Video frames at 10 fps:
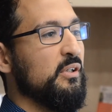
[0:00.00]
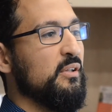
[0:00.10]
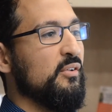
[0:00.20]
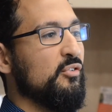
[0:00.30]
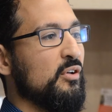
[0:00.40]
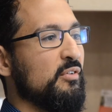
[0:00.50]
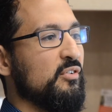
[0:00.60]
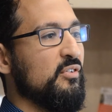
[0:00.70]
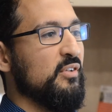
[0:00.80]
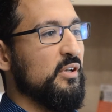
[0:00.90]
the
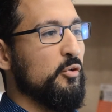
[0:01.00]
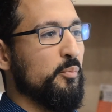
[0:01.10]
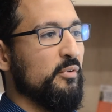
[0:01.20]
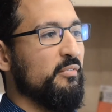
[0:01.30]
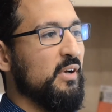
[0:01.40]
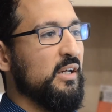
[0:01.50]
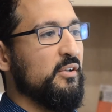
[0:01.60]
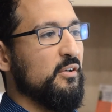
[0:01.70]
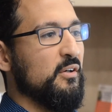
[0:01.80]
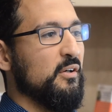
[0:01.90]
services that you provide
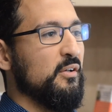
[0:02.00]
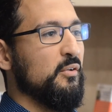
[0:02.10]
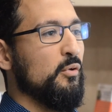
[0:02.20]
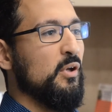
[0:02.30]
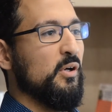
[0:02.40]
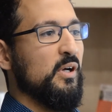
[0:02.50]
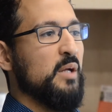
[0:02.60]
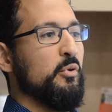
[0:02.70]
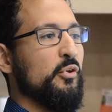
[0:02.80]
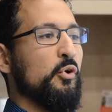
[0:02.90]
are no longer
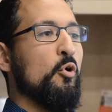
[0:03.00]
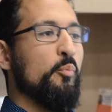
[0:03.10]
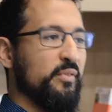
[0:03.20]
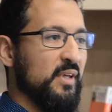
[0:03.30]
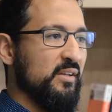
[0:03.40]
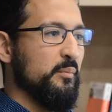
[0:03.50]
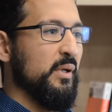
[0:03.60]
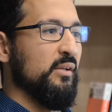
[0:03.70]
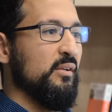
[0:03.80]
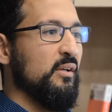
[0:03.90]
able to cope with that
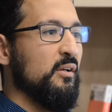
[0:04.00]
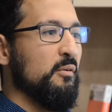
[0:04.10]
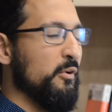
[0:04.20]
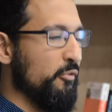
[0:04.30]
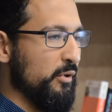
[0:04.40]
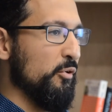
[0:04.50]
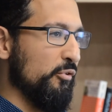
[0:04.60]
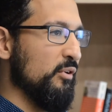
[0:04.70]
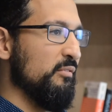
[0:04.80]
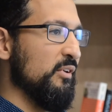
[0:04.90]
demand, rendering your
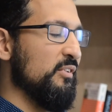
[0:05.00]
service